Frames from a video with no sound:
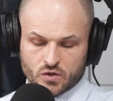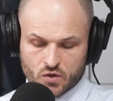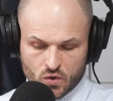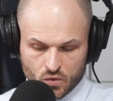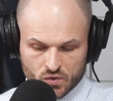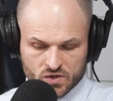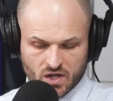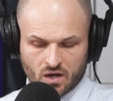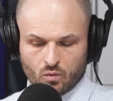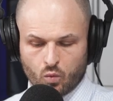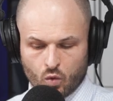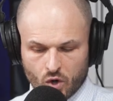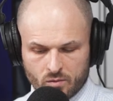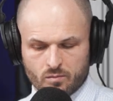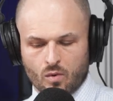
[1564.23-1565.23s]
two
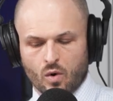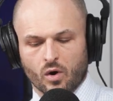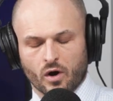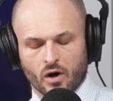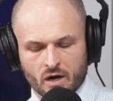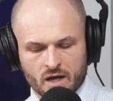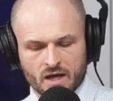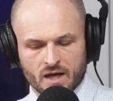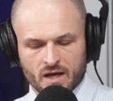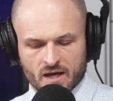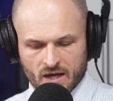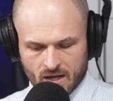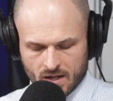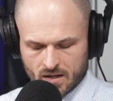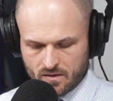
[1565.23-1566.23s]
seed Woodmore
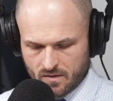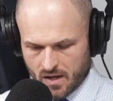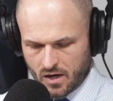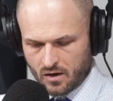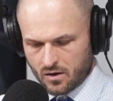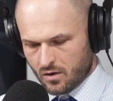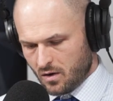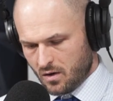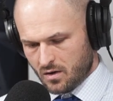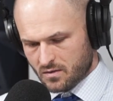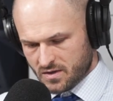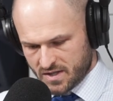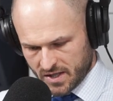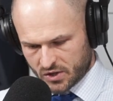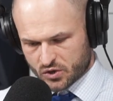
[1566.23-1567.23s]
in their
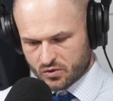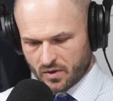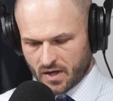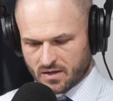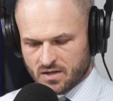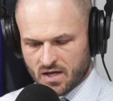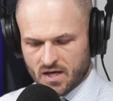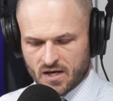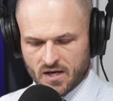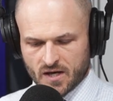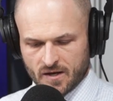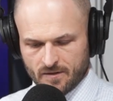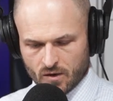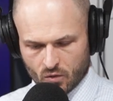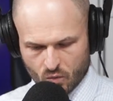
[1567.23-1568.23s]
district.
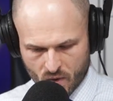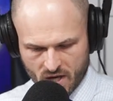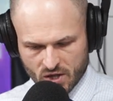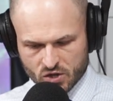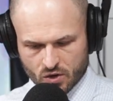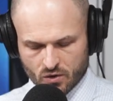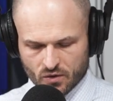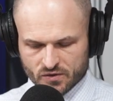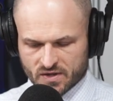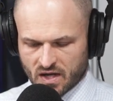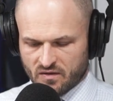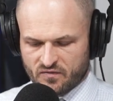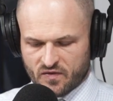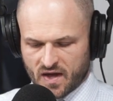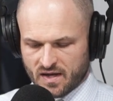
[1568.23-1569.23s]
In the regionals,
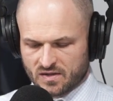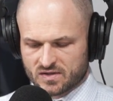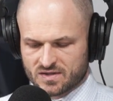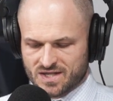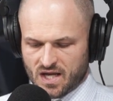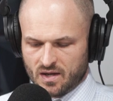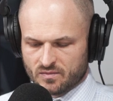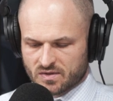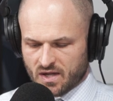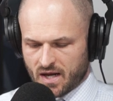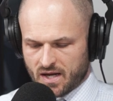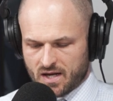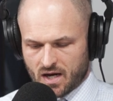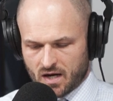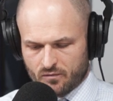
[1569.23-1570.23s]
they'd face teams
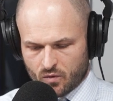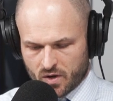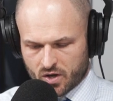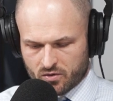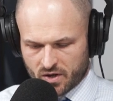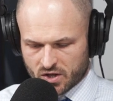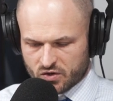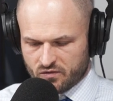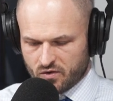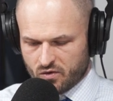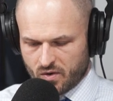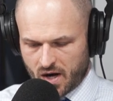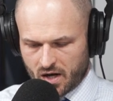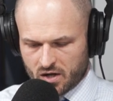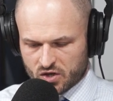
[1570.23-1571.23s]
like Convoy,
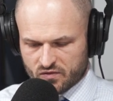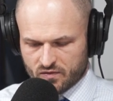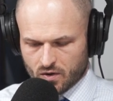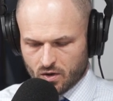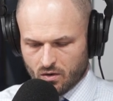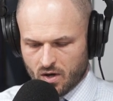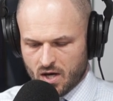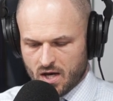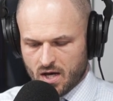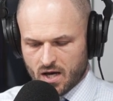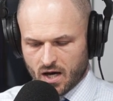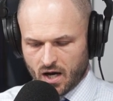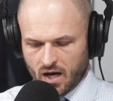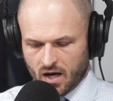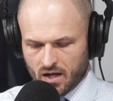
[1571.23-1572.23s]
Crestview, Ayersville,
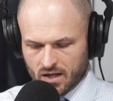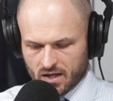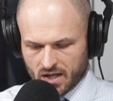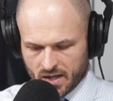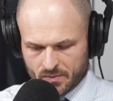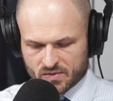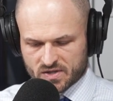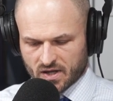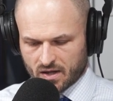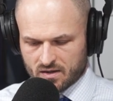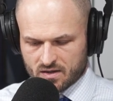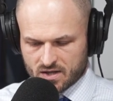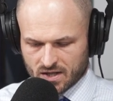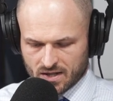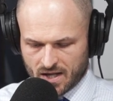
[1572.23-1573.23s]

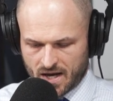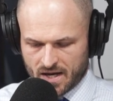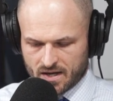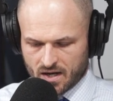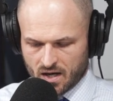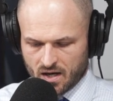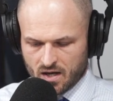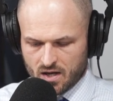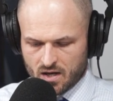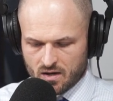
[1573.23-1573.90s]
Lipsick, Kaleida,